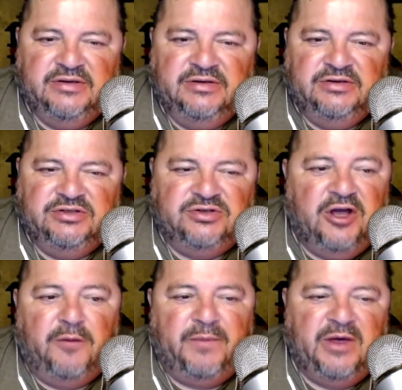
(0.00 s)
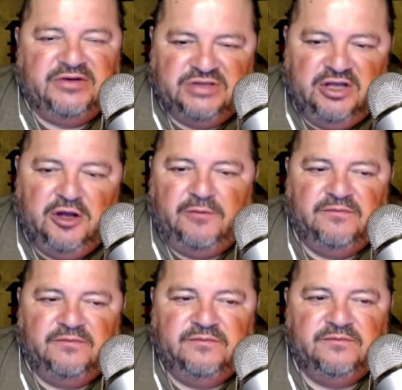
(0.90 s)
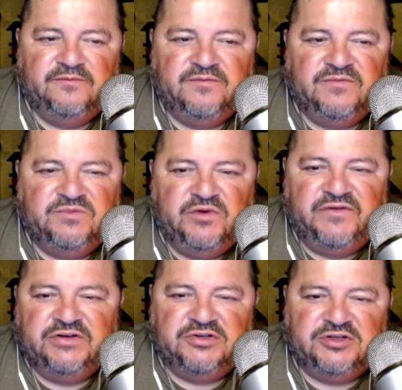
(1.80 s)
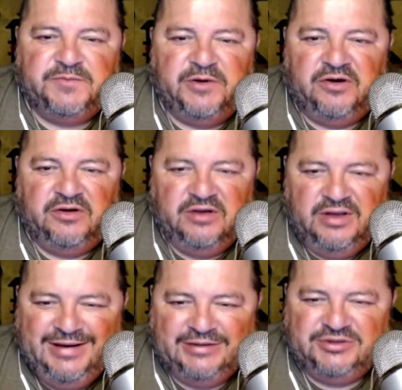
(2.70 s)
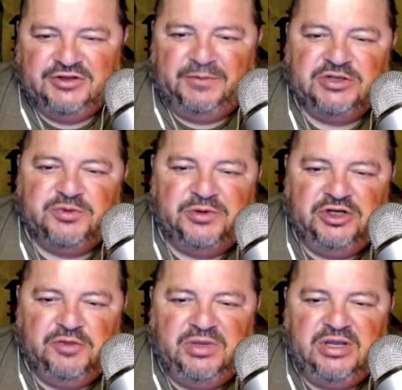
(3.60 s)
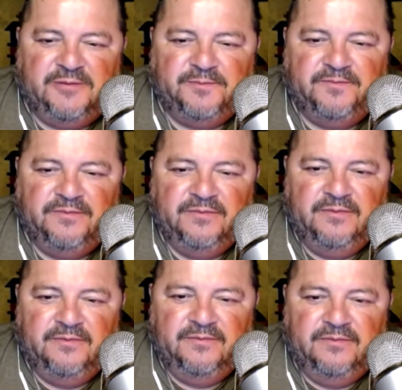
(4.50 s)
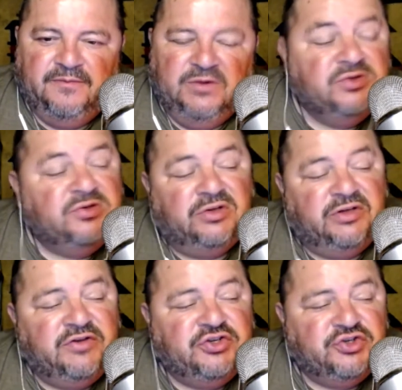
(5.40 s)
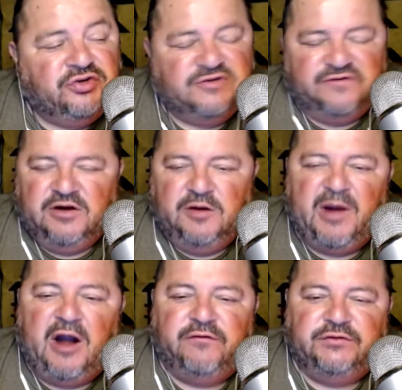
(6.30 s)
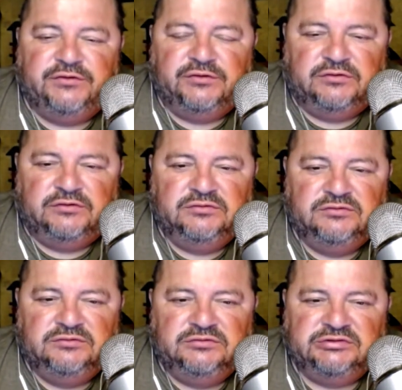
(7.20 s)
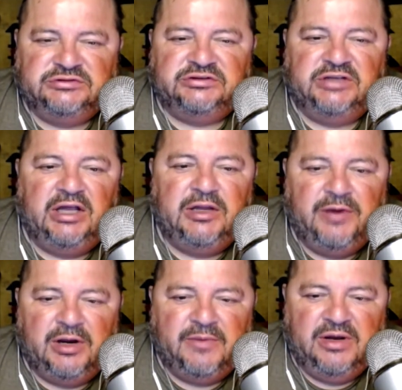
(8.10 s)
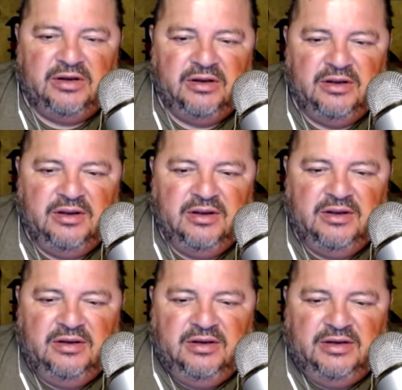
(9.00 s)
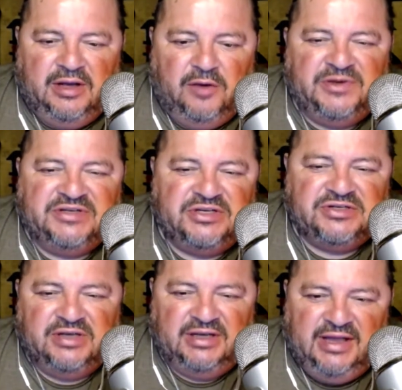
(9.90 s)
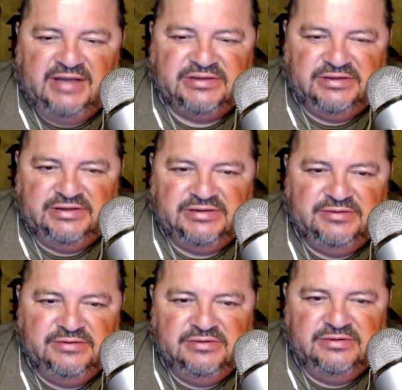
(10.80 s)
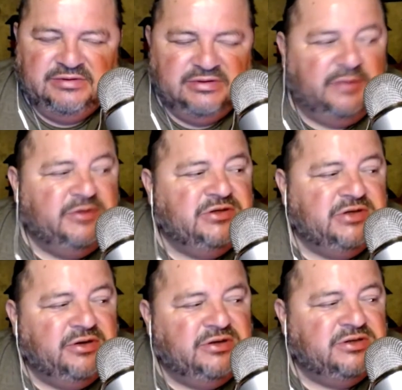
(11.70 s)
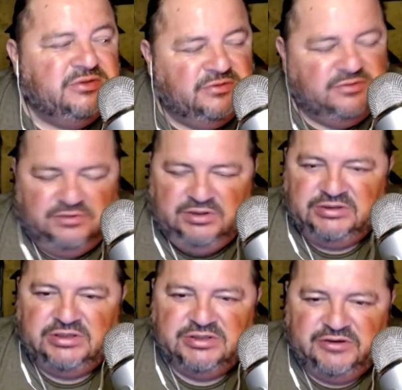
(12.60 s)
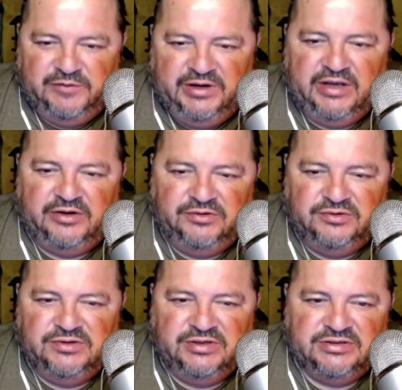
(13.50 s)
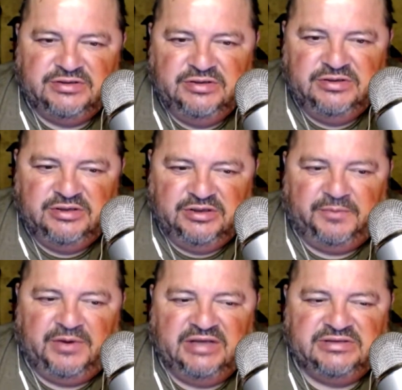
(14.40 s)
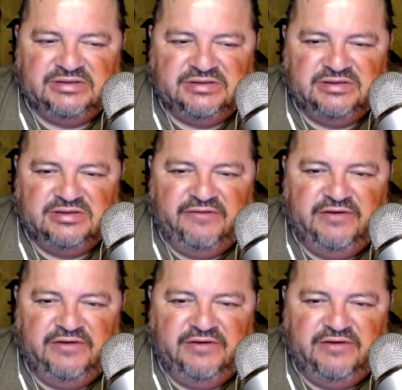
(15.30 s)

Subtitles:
to help others, to help move into the spirit, into the place we need to be. So the living journal is a very powerful tool. And I highly recommend it. And I'll be teaching a class in this. I'll be sharing this and teaching everybody how to do this and the processes of it.